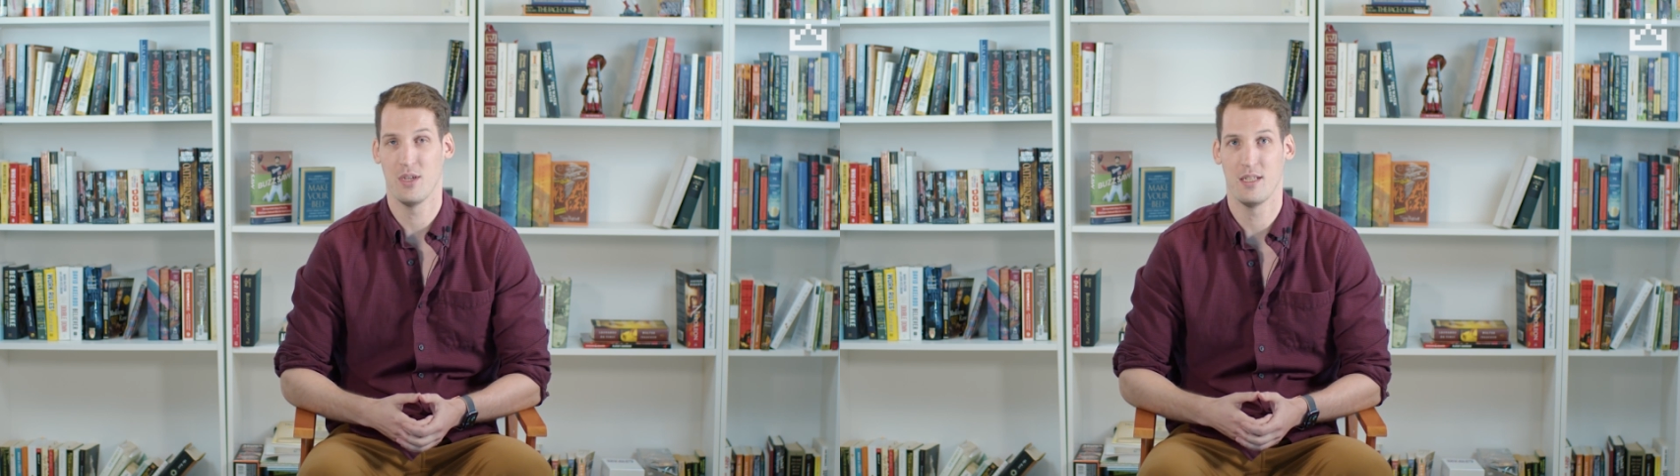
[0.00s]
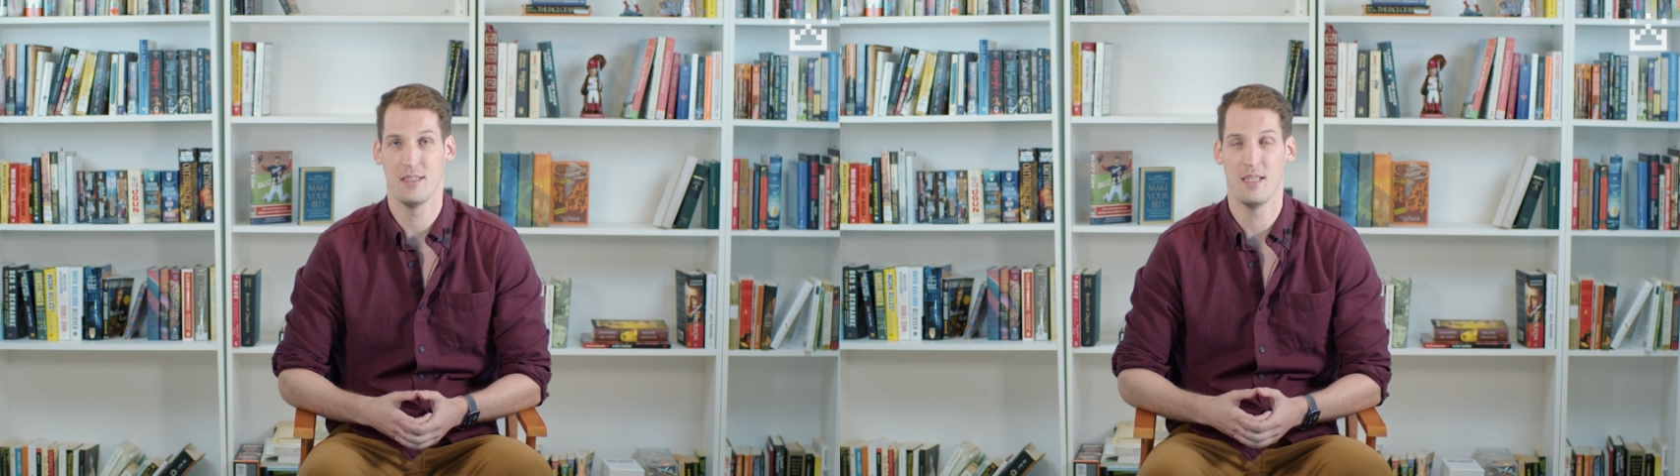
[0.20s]

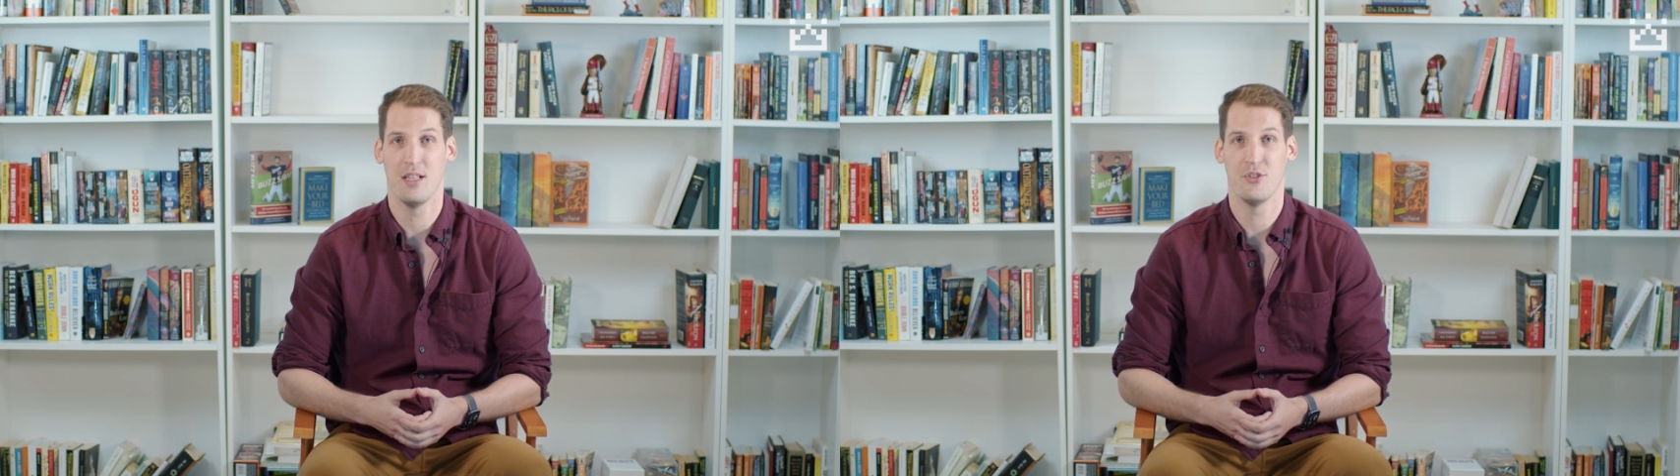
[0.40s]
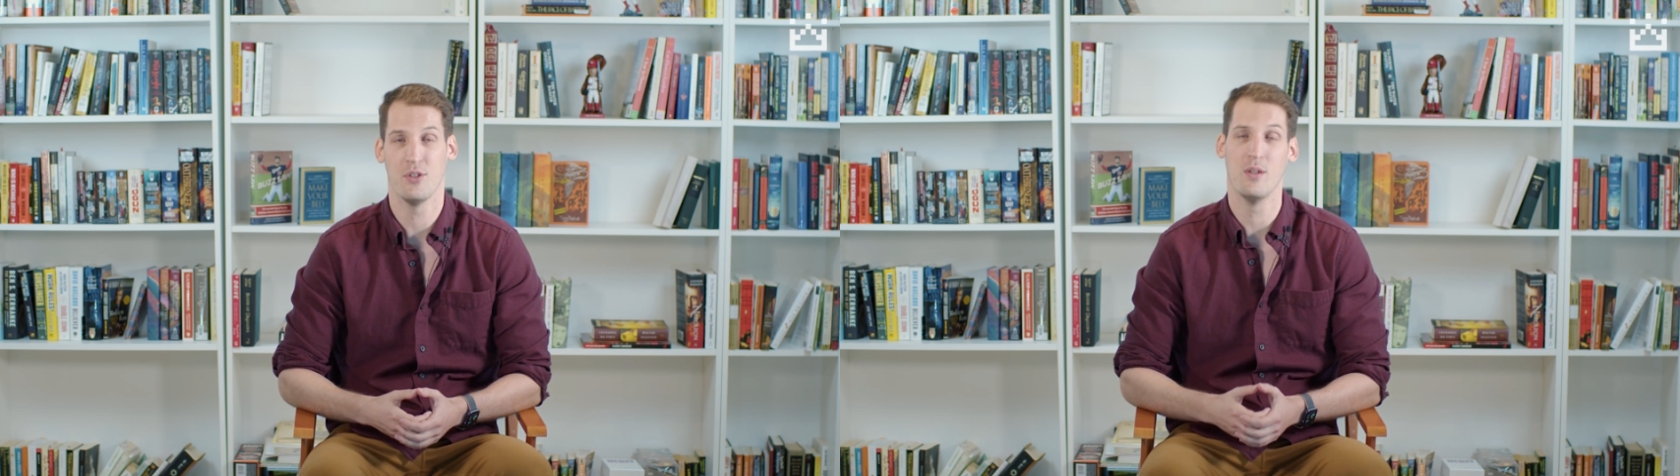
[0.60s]

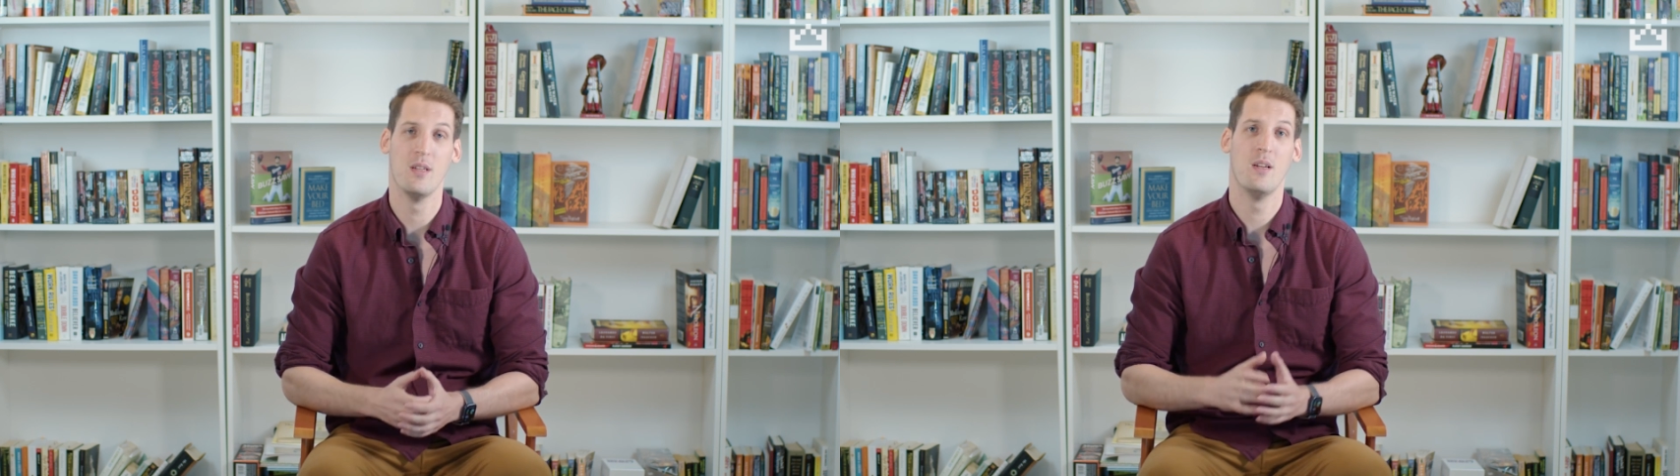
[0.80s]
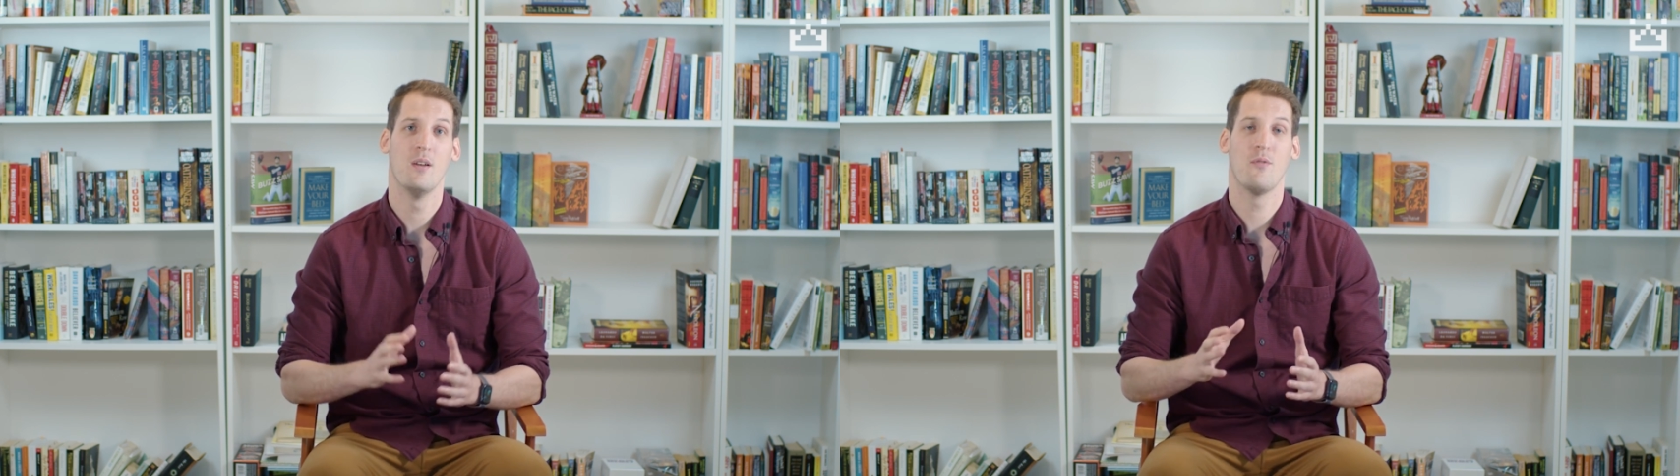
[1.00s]
unintentional.
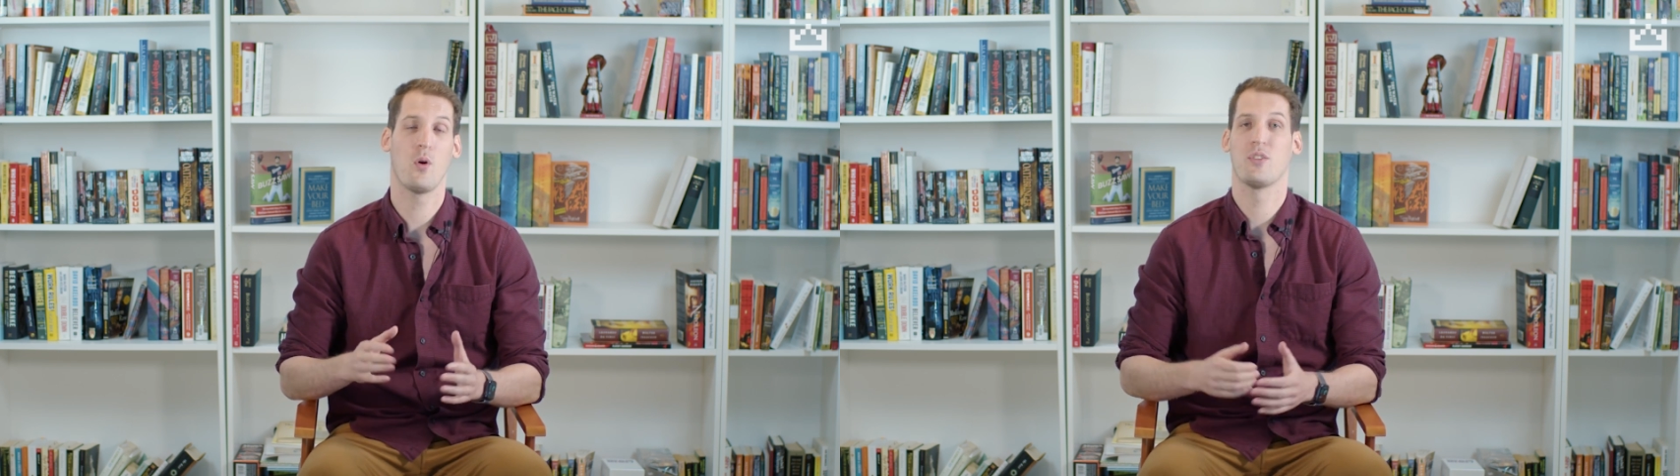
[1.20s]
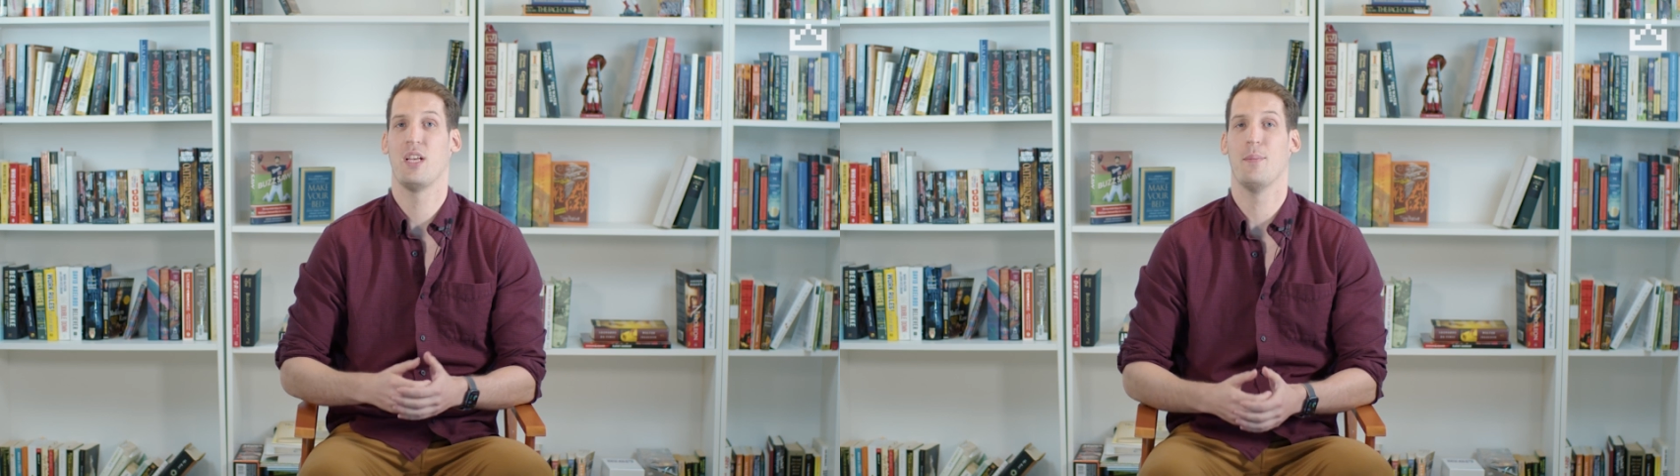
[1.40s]

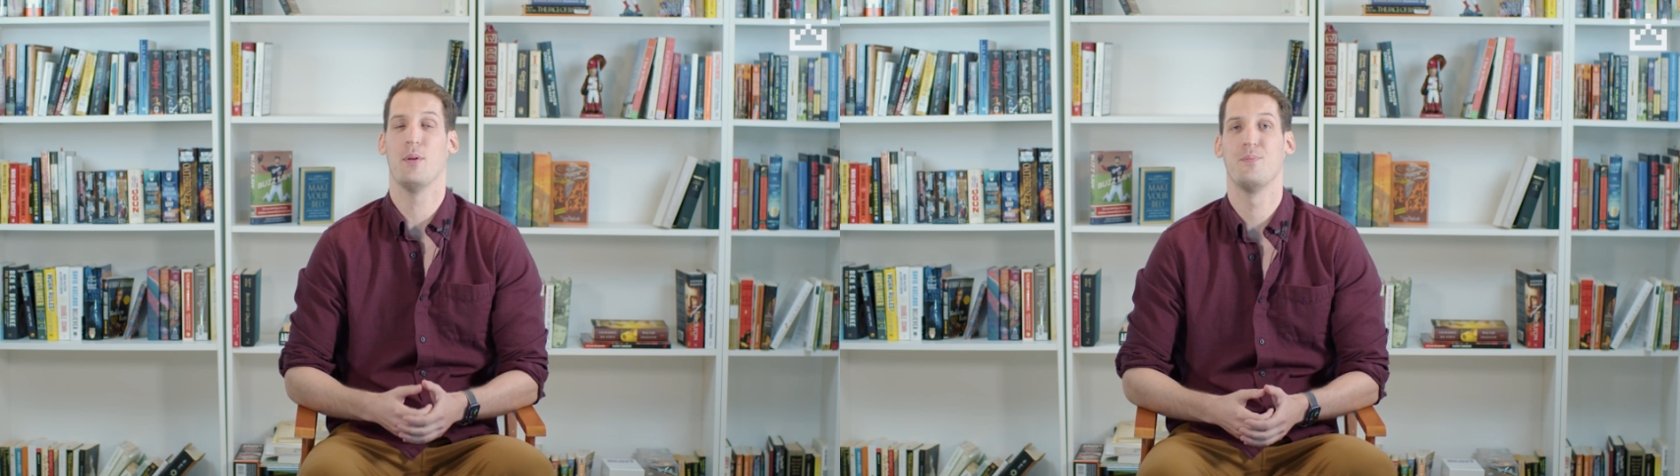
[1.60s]
For example,